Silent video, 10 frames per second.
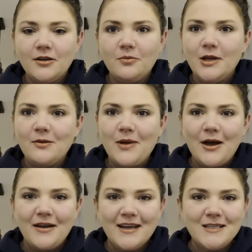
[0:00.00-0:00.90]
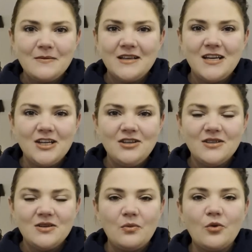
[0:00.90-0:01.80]
a little bit about
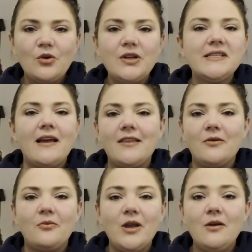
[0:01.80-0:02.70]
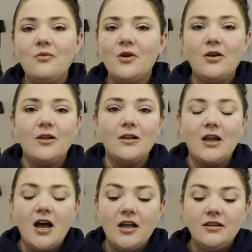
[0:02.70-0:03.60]
expectations and rules, and then we
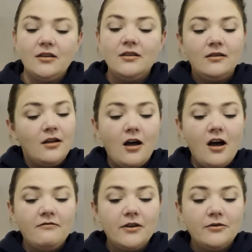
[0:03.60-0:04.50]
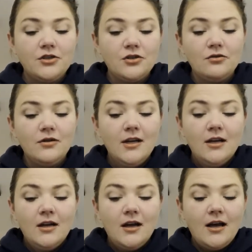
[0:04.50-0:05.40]
will offload you
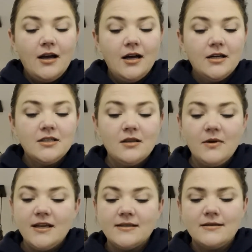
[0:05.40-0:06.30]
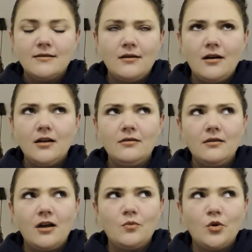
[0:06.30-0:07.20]
uh, onto the bus,
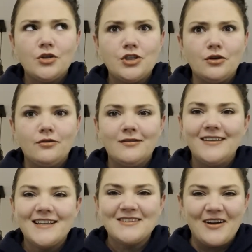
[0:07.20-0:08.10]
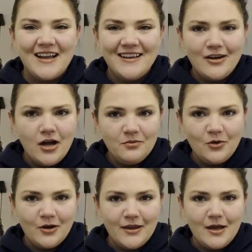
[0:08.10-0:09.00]
on, on board you, that's right, on
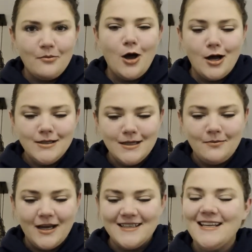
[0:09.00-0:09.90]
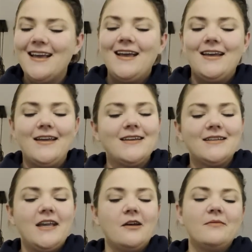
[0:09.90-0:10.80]
board them onto the bus and head
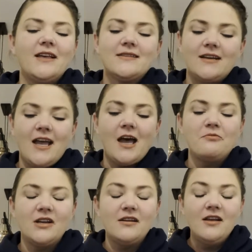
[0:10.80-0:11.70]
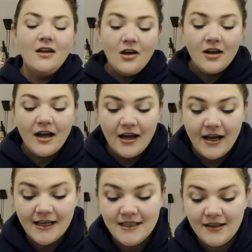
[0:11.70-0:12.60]
to camp. That's gonna happen uh,
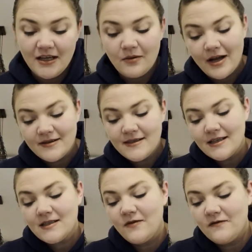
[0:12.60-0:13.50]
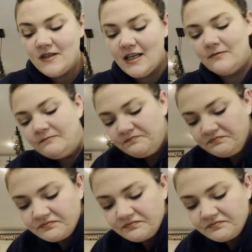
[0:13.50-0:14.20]
ideally around 6.15.